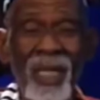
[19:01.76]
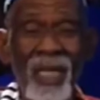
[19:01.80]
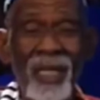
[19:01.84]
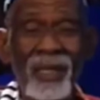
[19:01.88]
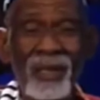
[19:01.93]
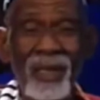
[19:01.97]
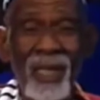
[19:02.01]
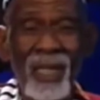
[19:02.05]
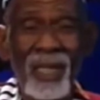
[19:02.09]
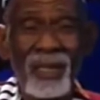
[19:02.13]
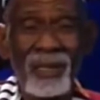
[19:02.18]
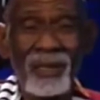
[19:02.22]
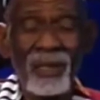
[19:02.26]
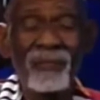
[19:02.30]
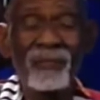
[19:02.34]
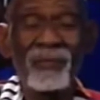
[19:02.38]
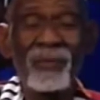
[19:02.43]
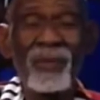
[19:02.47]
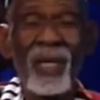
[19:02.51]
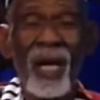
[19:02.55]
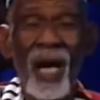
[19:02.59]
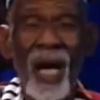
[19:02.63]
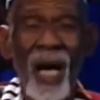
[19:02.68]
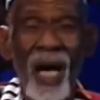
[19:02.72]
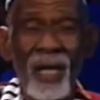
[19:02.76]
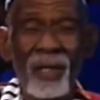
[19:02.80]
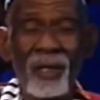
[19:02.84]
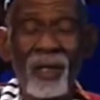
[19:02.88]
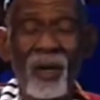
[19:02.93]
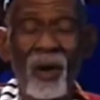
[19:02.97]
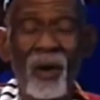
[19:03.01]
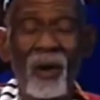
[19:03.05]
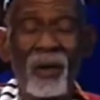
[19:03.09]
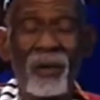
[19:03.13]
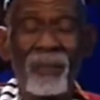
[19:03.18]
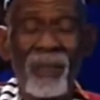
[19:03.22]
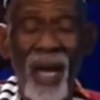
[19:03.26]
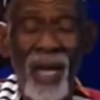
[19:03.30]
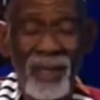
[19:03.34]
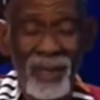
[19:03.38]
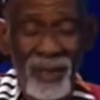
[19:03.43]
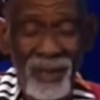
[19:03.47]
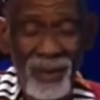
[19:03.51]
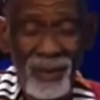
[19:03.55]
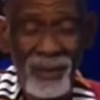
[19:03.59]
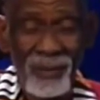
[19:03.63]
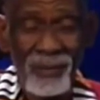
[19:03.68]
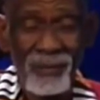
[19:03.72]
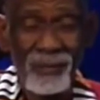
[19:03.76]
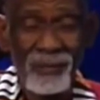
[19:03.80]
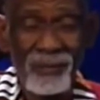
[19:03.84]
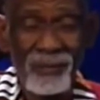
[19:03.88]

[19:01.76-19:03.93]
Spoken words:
dictates of God Almighty.